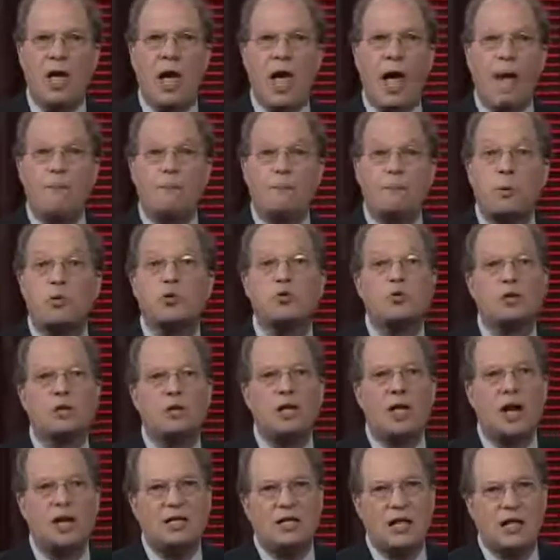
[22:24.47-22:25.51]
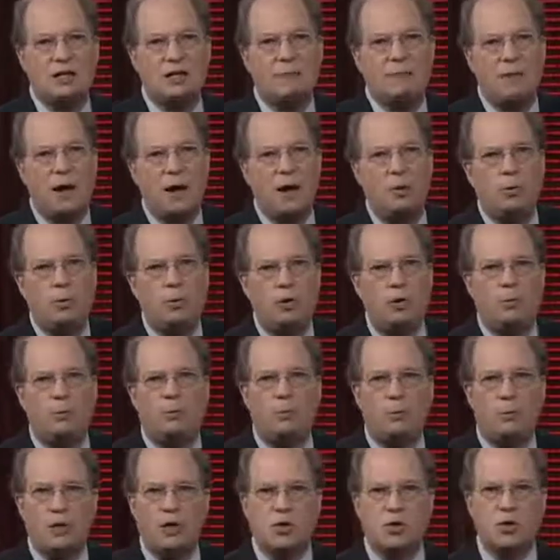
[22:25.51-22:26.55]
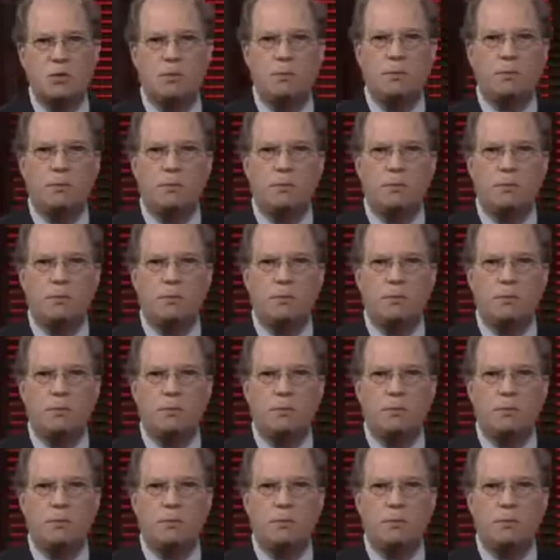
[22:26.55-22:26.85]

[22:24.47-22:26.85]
and personally identifiable information.